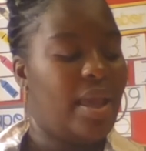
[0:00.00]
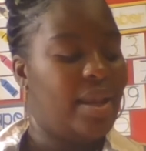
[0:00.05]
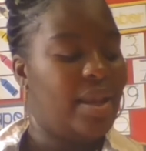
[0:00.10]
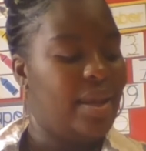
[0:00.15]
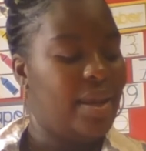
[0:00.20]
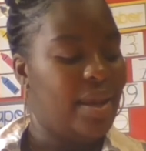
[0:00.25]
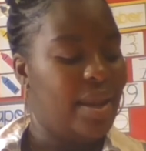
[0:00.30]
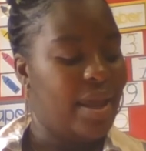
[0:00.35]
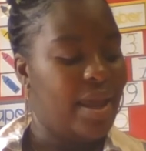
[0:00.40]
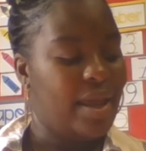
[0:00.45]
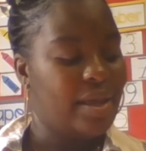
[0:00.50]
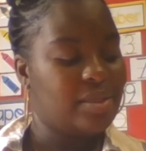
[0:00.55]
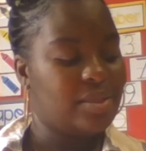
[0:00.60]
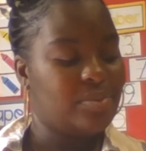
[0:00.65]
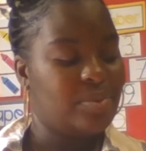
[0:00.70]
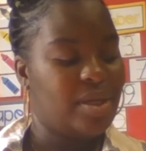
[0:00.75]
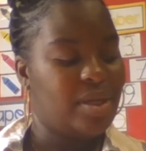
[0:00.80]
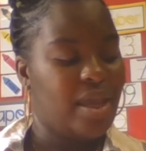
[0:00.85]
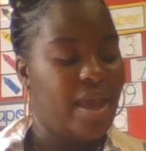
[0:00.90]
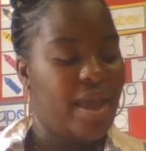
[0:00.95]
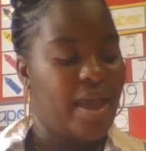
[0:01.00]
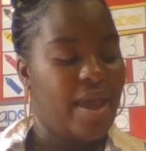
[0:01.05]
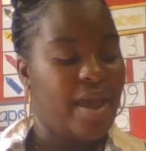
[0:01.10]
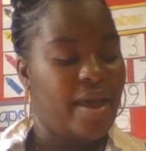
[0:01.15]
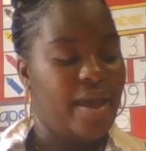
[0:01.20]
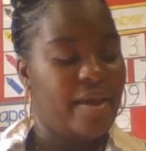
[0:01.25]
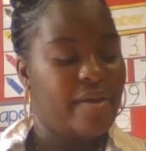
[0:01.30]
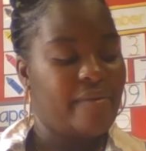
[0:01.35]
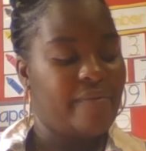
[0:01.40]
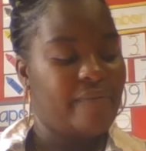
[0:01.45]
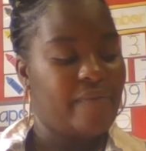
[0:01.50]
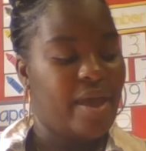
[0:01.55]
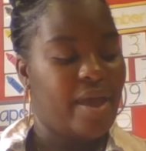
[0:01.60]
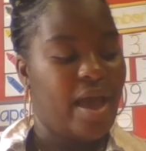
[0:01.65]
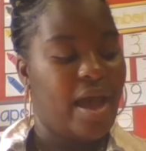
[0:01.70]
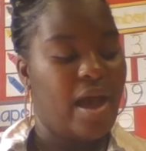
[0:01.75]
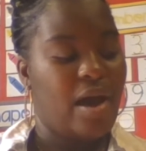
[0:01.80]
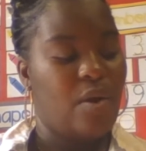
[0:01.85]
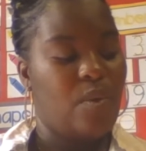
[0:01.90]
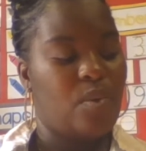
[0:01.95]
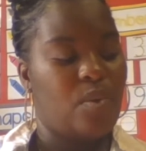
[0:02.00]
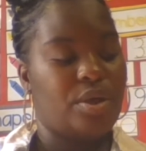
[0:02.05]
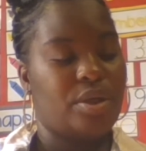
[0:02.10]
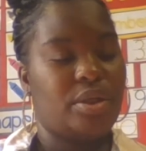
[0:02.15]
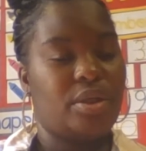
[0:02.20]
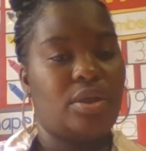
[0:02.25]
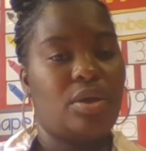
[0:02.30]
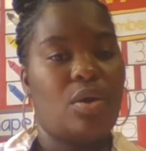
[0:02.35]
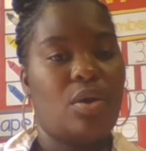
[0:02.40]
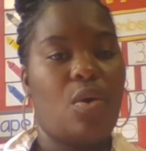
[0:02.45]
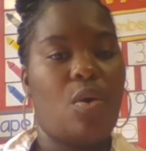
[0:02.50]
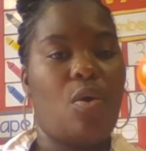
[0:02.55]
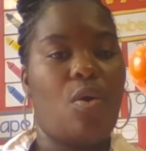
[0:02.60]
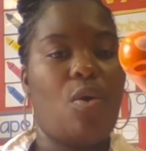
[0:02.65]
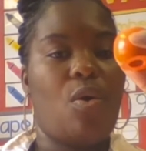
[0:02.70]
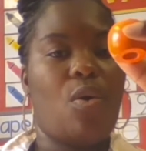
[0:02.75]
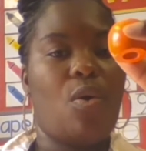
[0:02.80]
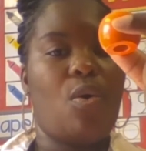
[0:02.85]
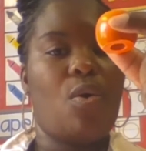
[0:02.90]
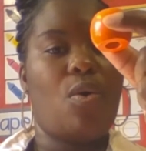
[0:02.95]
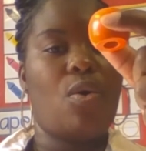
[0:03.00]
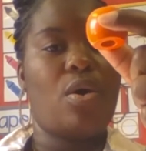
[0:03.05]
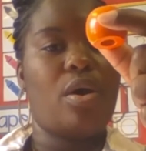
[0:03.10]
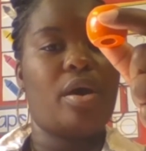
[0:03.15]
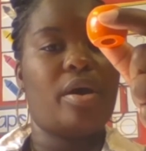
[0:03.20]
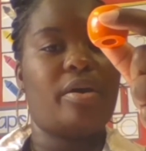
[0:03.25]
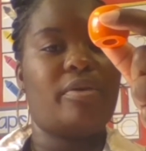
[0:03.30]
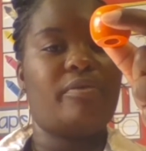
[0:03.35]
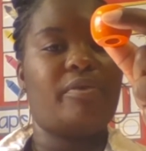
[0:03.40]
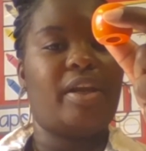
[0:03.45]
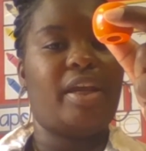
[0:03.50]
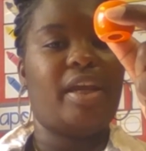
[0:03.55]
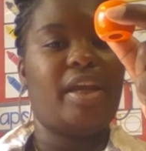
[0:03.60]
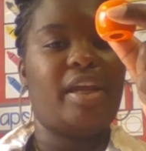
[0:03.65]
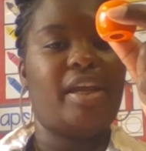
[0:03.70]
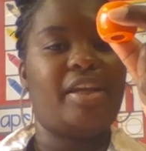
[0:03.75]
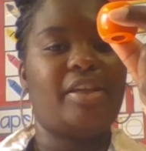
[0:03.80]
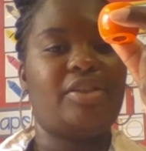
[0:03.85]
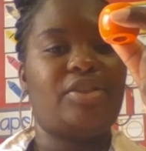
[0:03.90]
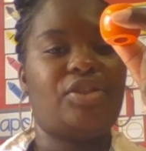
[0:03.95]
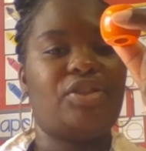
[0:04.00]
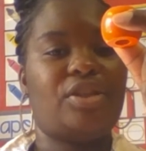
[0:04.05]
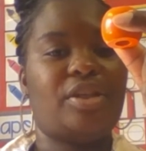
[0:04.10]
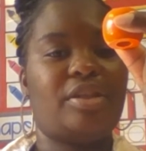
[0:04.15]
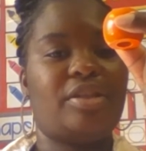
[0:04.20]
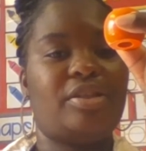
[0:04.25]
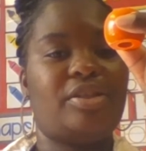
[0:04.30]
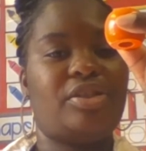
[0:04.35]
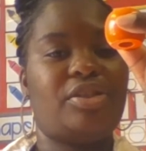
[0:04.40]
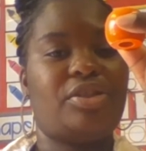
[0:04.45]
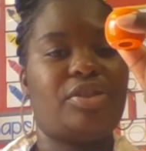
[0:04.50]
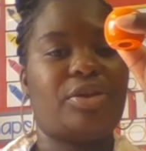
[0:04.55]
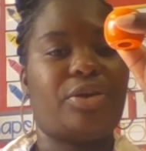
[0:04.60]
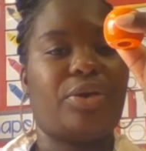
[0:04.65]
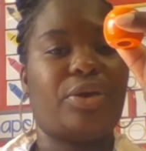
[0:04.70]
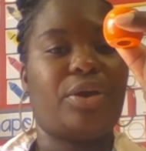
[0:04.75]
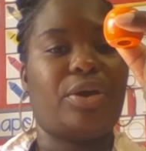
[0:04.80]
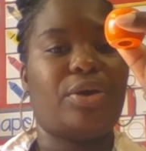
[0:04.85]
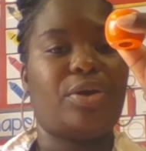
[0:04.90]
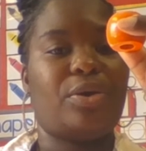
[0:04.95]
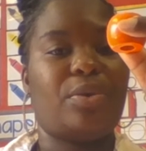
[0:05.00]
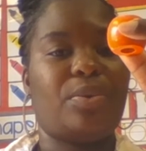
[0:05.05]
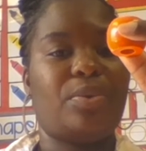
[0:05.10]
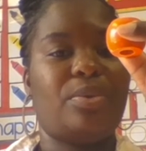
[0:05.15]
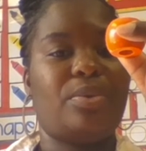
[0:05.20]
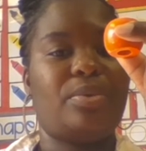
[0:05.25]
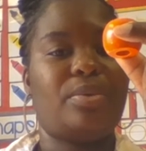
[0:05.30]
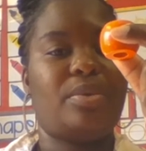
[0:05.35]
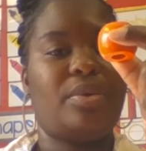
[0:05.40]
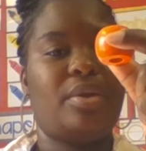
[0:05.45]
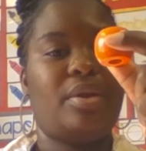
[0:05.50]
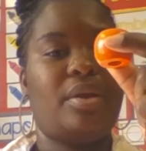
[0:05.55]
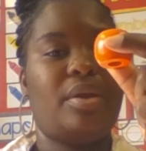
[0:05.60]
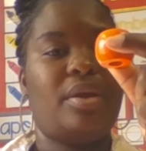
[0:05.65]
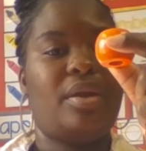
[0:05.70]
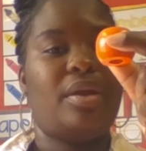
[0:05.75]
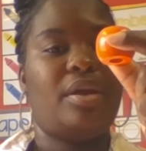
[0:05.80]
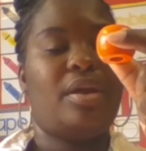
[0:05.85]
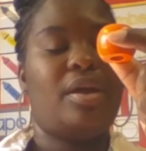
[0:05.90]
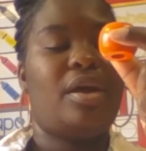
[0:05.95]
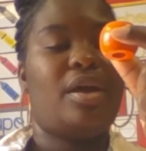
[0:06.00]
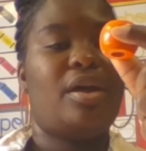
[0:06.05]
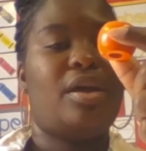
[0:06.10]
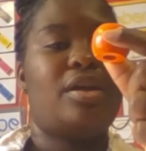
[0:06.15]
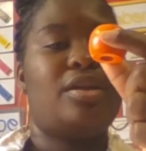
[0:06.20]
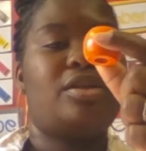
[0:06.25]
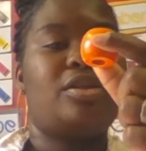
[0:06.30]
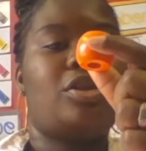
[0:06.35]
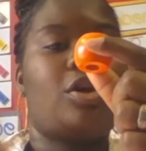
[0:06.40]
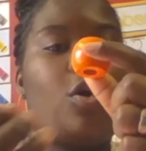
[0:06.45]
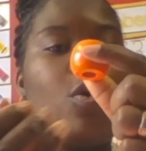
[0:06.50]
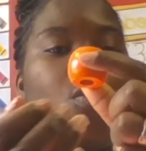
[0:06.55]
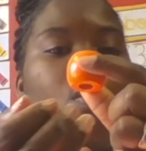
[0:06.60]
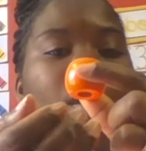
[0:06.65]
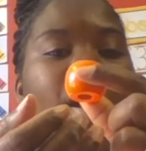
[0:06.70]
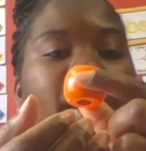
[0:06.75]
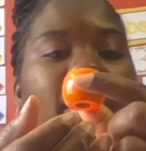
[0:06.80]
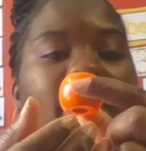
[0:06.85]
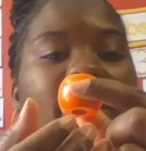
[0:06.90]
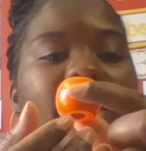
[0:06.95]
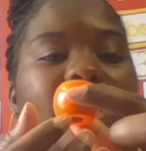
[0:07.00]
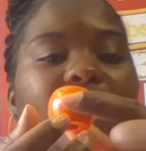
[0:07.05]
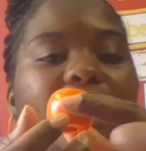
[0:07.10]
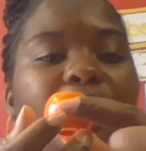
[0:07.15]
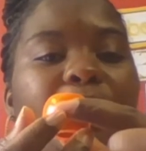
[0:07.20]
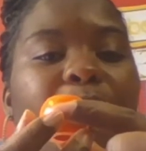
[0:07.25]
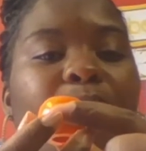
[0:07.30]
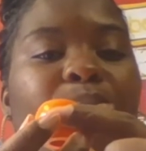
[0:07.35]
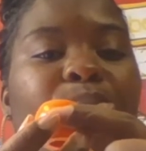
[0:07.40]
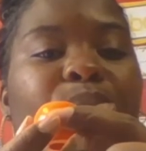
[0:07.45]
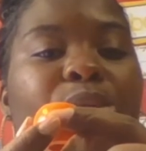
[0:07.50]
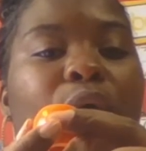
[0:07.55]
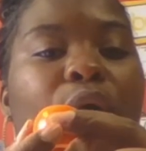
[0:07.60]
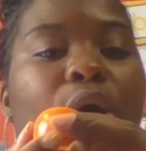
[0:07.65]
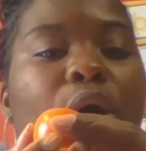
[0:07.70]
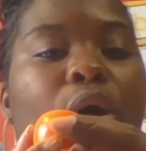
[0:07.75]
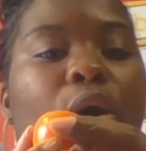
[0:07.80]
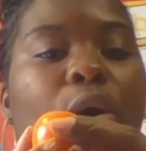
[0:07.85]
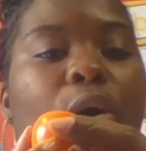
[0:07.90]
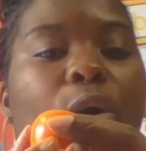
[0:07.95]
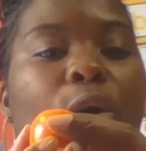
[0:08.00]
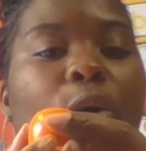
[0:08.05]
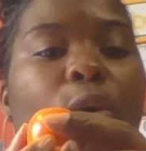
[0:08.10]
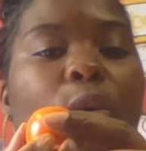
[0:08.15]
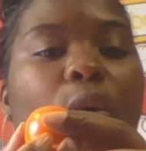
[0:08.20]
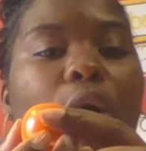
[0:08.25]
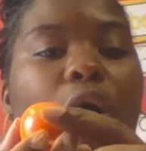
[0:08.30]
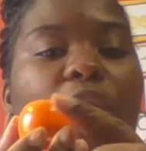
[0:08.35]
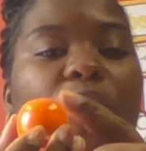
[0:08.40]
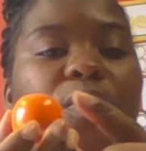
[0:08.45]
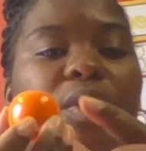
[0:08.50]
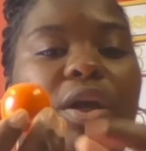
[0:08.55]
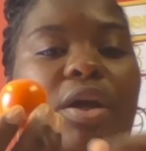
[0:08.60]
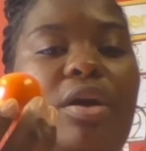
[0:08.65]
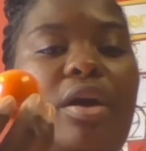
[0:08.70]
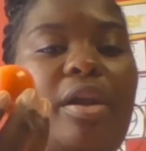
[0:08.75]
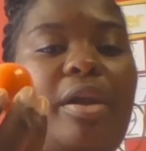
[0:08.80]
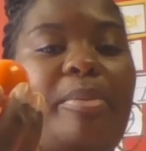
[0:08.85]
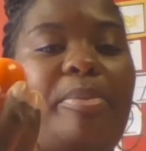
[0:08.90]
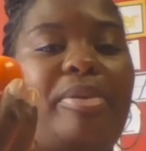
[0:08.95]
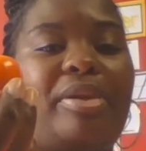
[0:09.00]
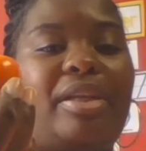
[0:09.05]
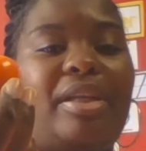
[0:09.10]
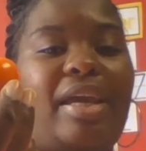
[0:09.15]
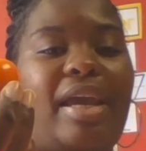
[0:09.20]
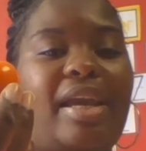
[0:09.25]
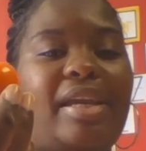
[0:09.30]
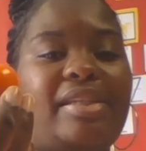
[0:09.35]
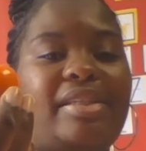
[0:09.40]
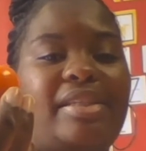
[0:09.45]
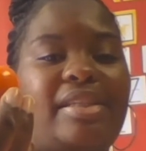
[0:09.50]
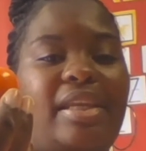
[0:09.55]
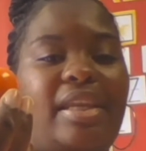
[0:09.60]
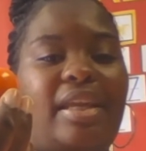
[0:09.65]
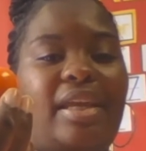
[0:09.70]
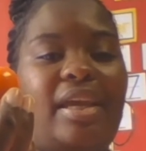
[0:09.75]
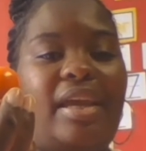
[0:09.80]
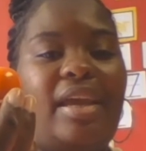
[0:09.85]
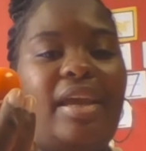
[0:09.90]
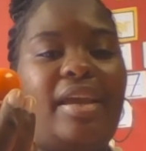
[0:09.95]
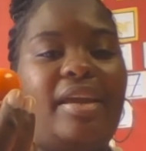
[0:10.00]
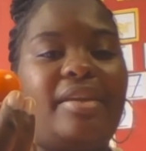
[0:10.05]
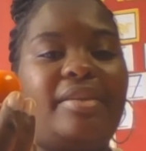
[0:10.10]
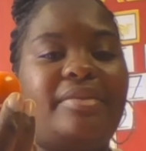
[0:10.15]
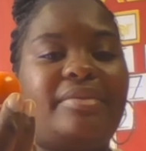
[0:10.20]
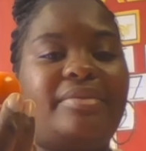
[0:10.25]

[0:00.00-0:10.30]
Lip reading: Next we have our orange circle. So what color bowl are we going to place it in?